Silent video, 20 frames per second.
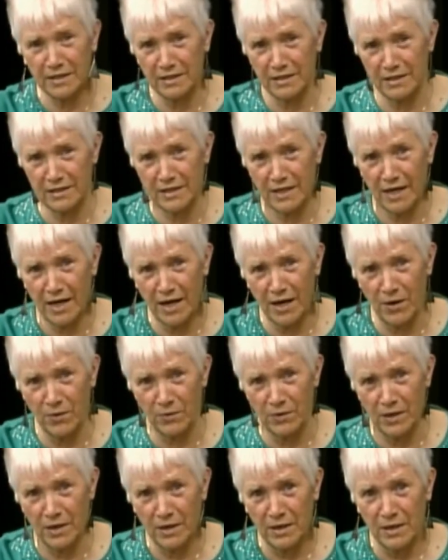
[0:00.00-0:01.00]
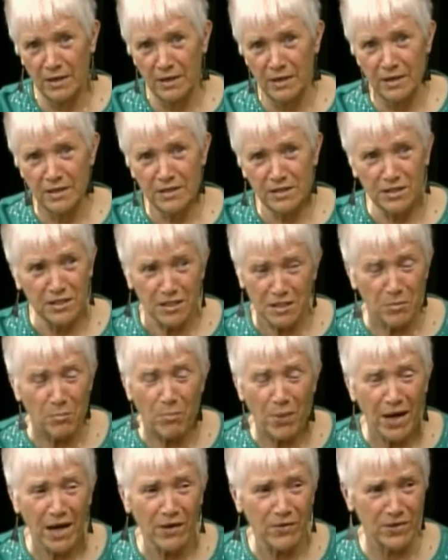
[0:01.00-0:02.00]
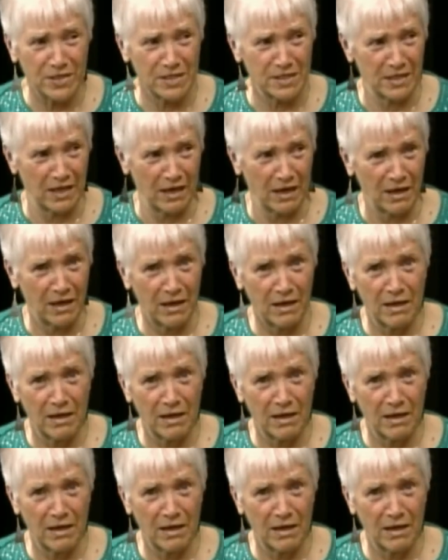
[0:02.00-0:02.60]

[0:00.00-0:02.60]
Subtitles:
to the town. This is embarrassing.